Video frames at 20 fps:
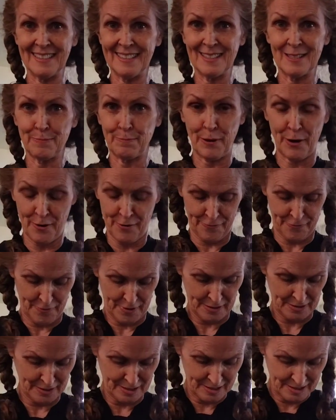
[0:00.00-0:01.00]
It's
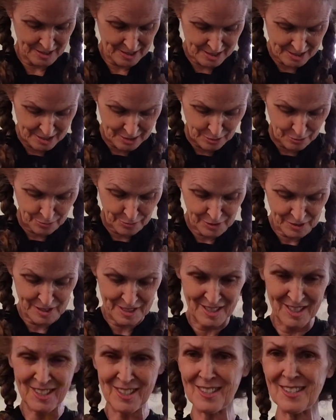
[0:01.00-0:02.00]
perfect. It's still
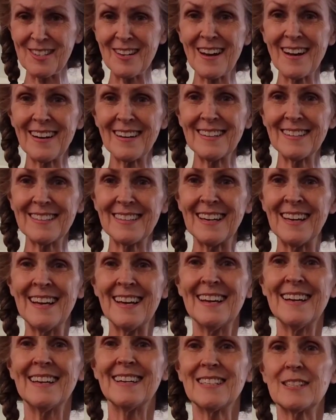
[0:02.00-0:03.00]
really snug.
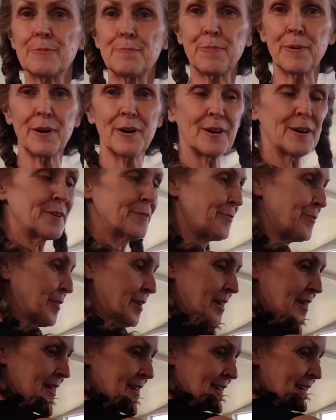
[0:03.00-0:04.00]
It's
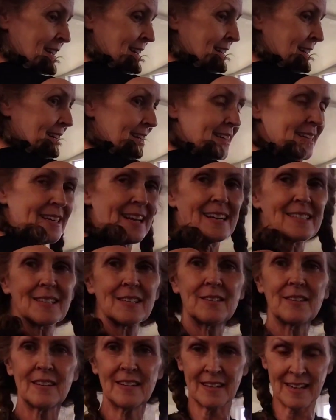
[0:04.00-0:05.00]
perfect. It
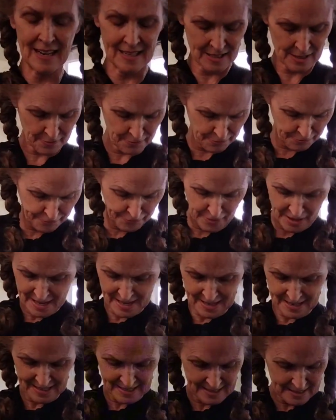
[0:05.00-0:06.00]
hasn't
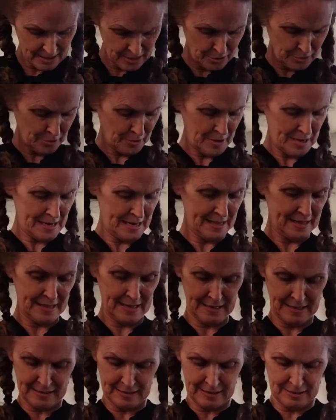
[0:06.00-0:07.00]
faded or
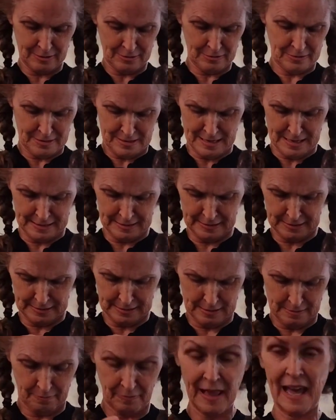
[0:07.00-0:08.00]
anything. It's still nice
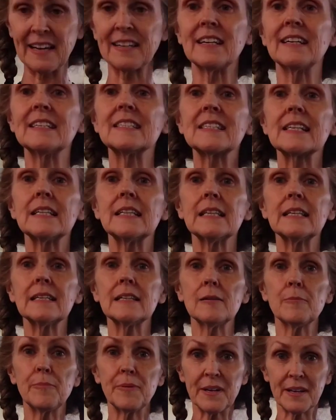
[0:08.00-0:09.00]
and black. It is a
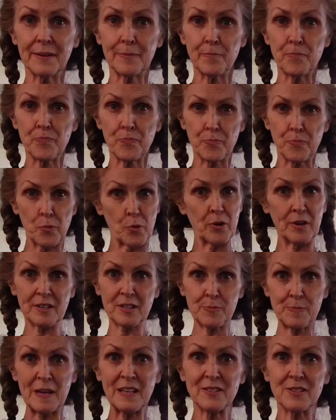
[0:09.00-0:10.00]
little bit more
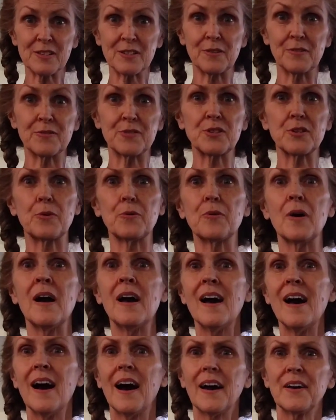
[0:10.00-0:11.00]
expensive. So
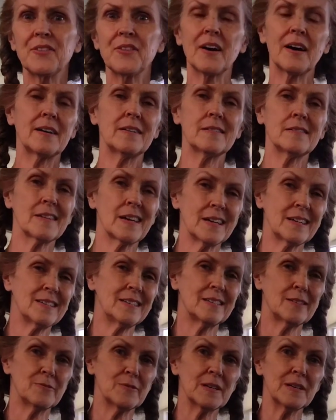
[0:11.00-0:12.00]
I thought, okay,
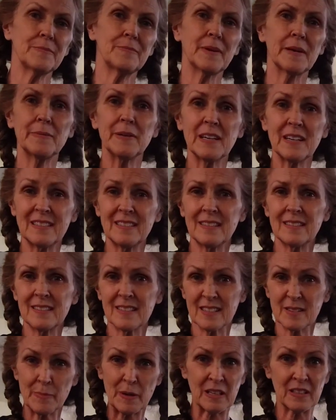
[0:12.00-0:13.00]
you know what? Maybe I need
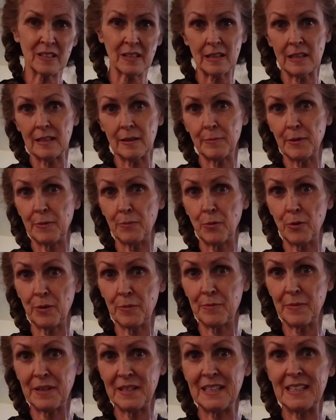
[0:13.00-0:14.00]
to spend a little bit more
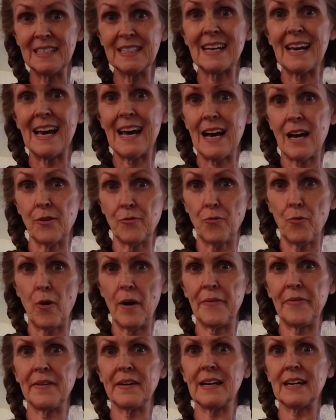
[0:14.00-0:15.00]
money to have
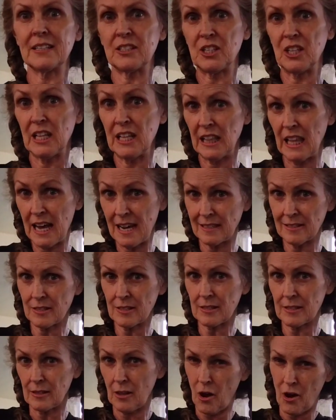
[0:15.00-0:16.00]
one that actually
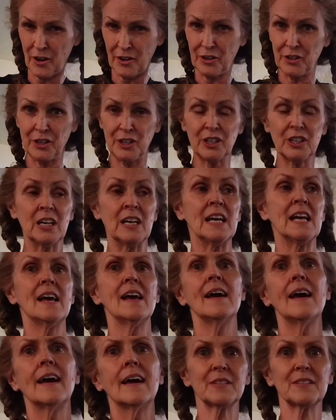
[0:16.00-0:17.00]
lasts longer.
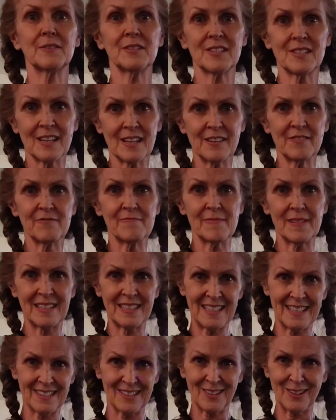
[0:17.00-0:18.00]
I'm going to save
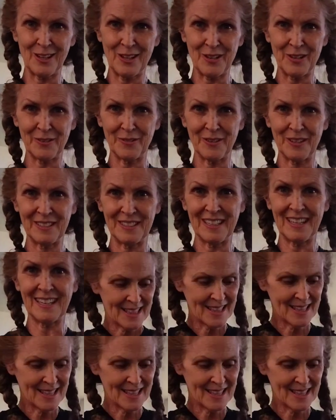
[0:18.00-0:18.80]
money in the long run.